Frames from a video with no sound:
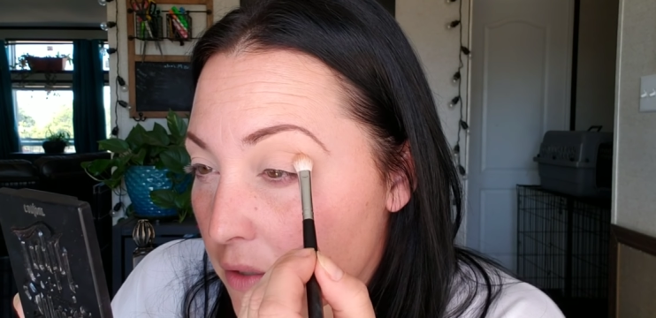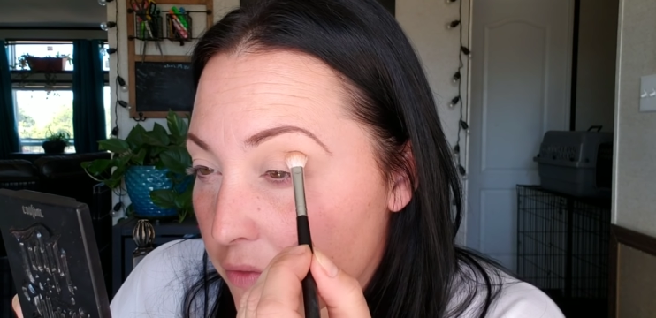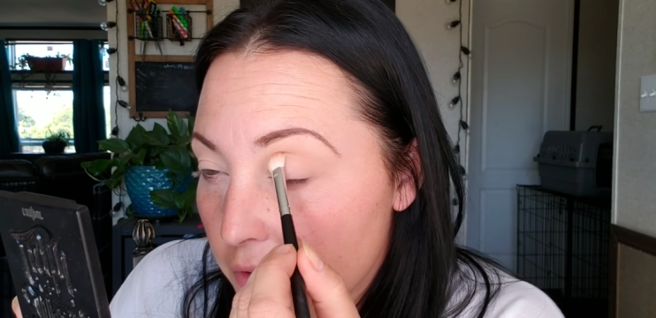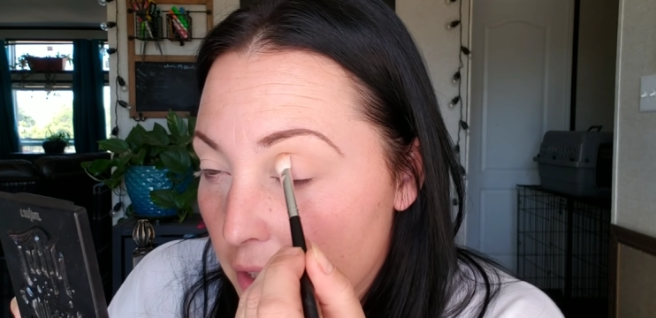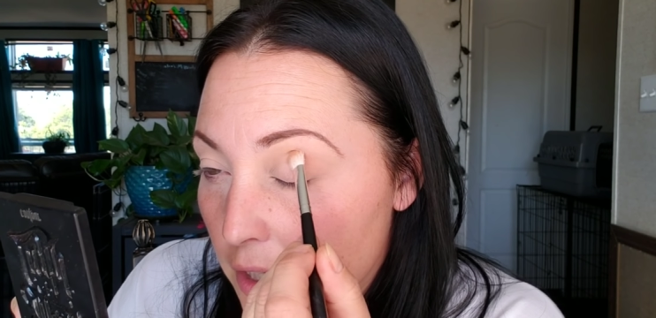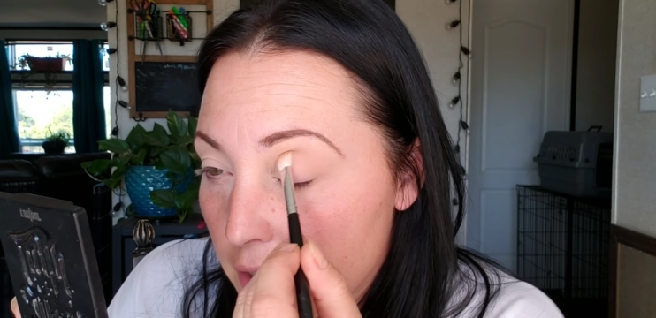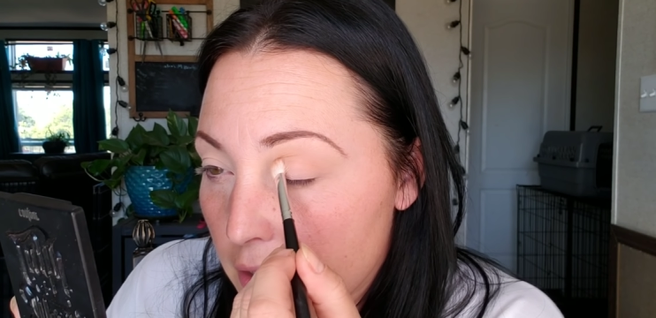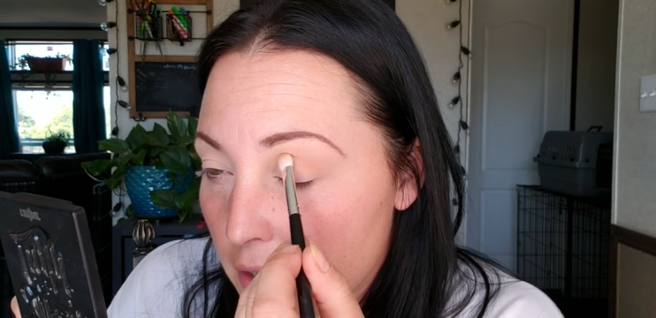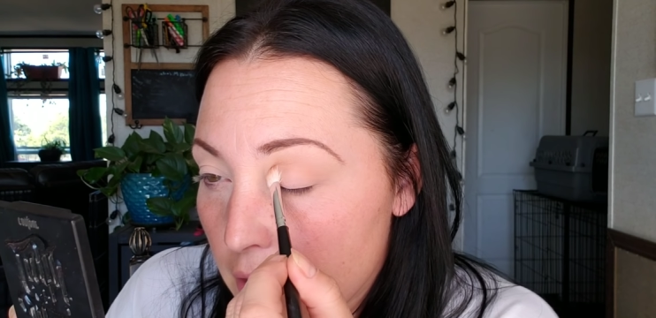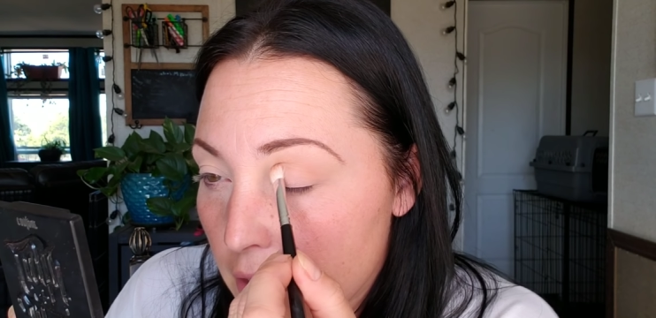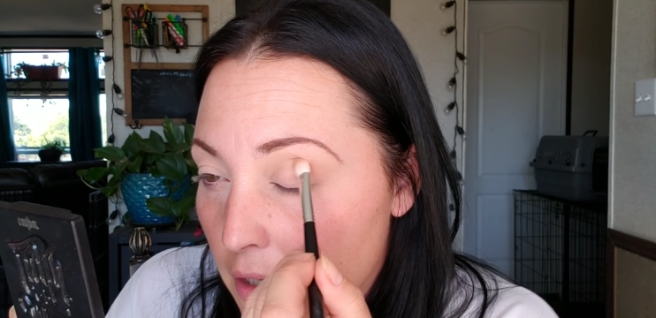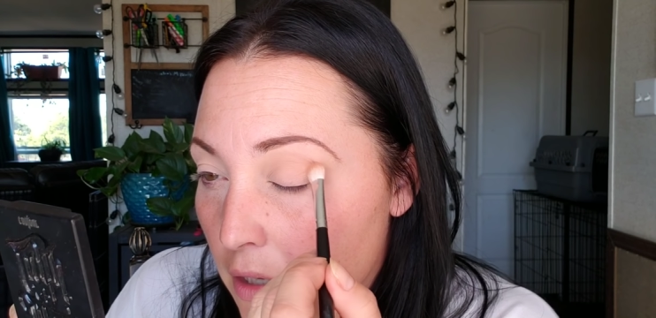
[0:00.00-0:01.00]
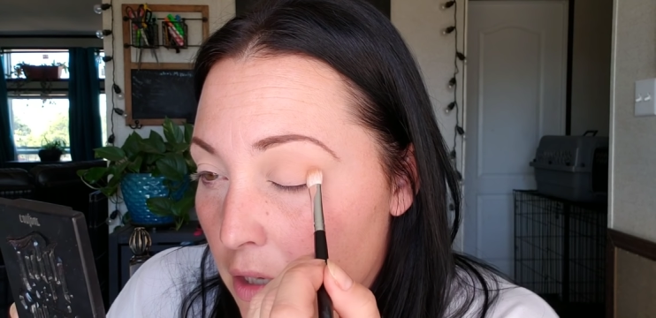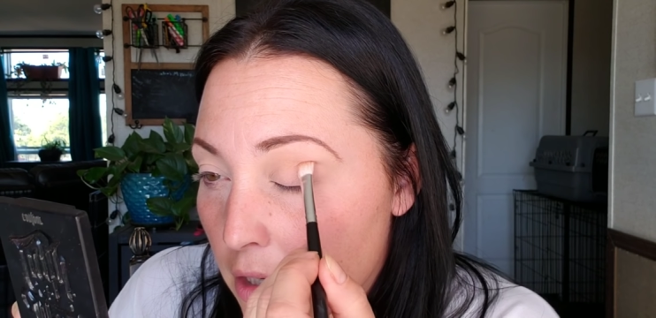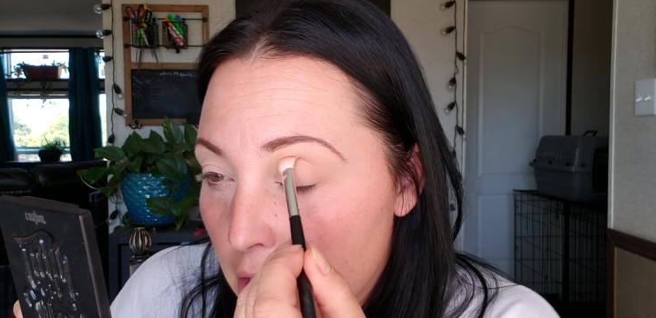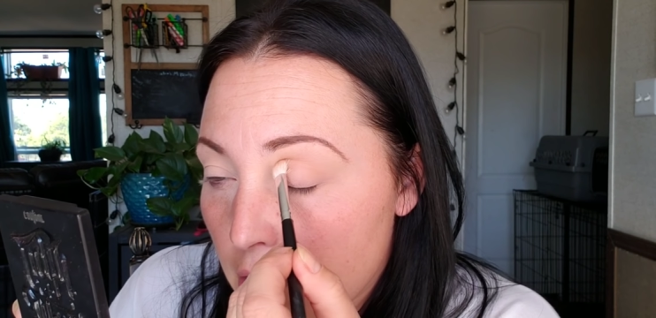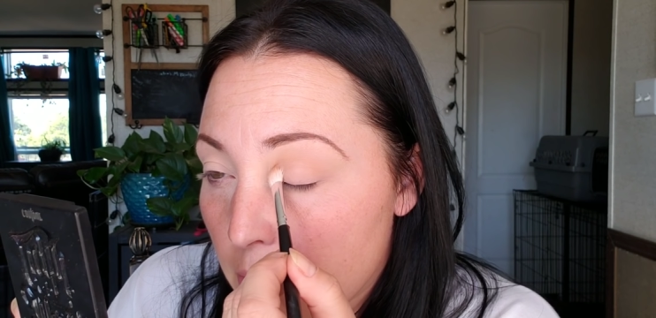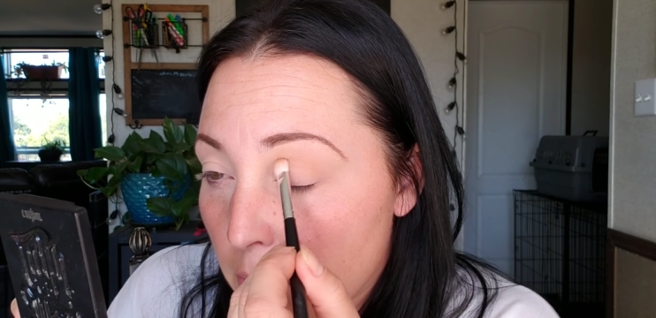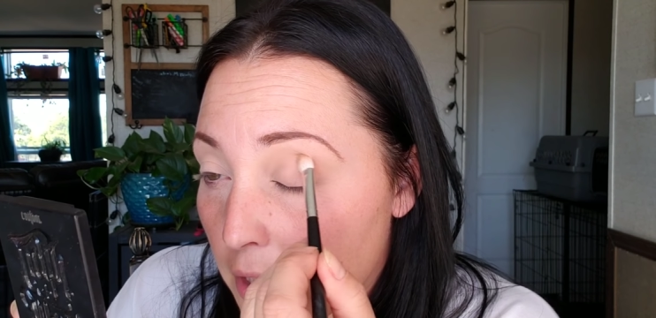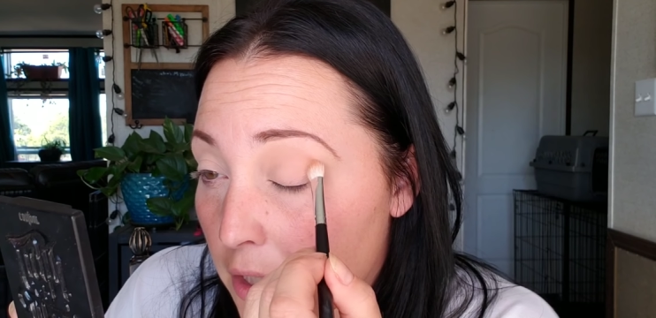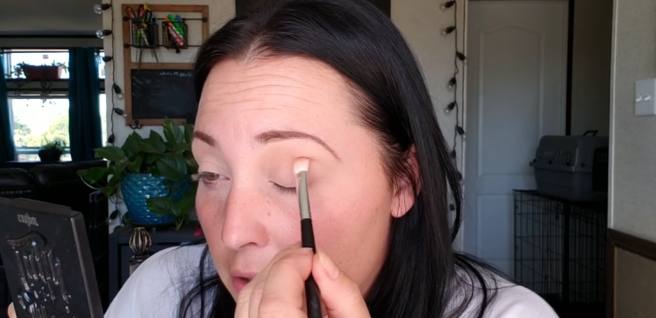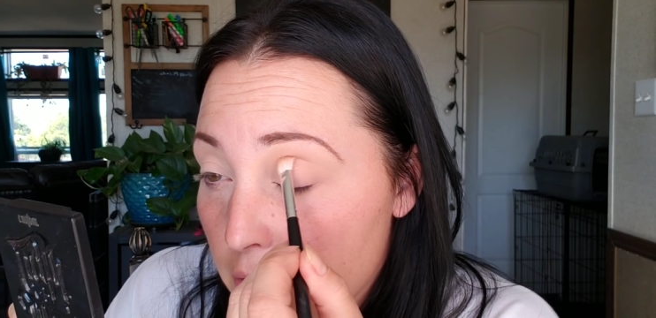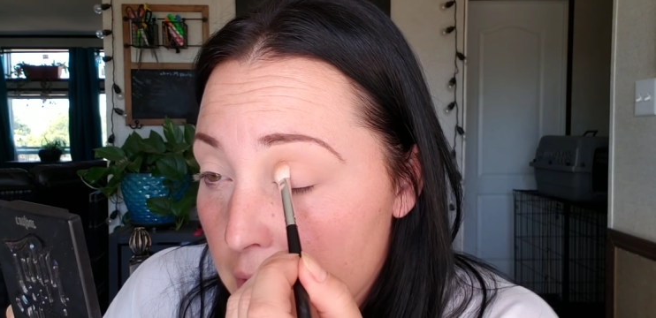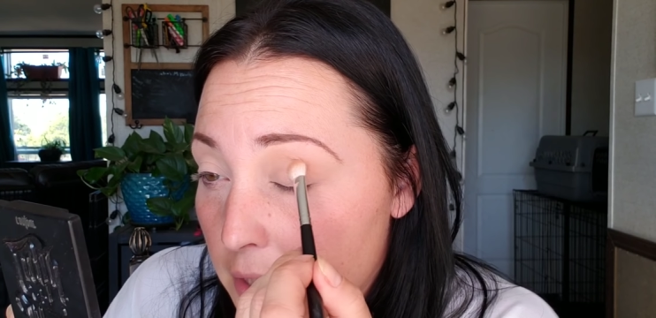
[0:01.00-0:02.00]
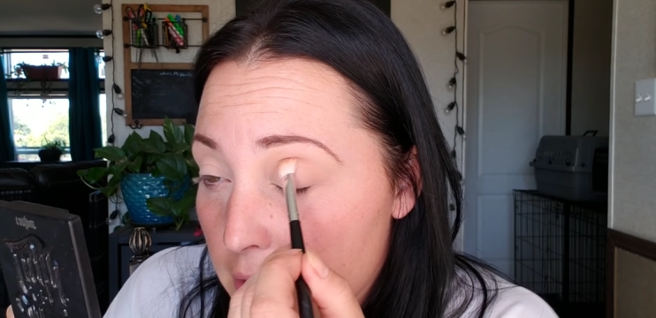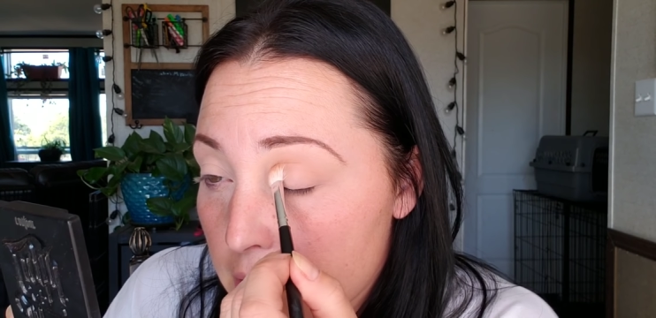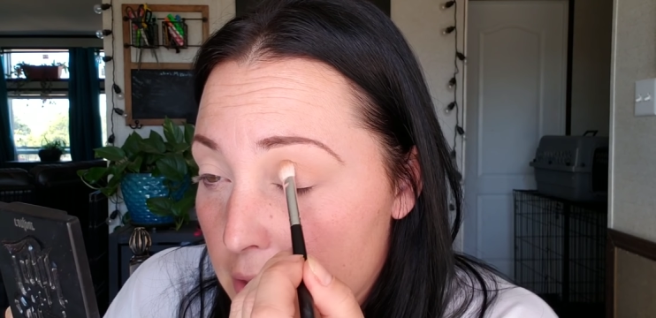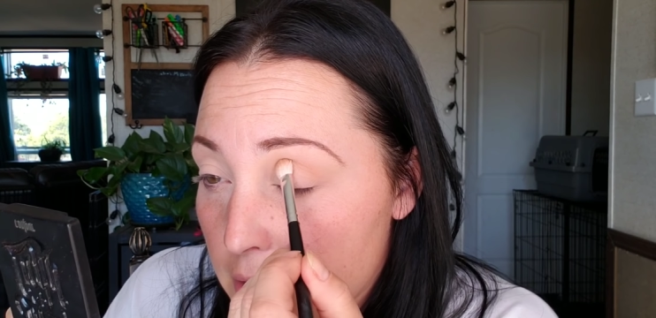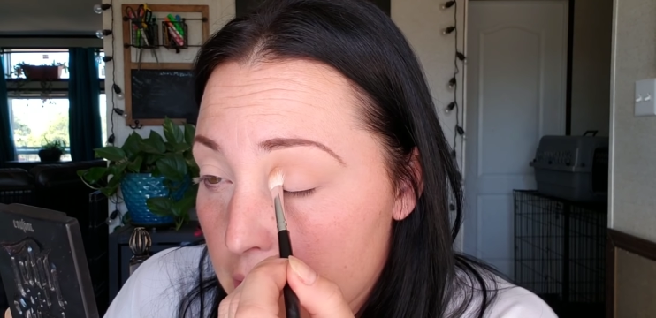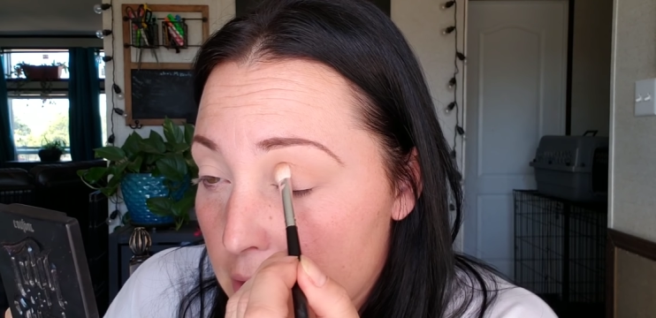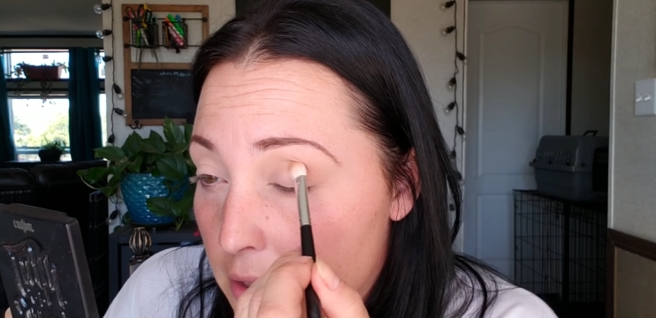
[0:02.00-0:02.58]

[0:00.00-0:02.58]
define my crease.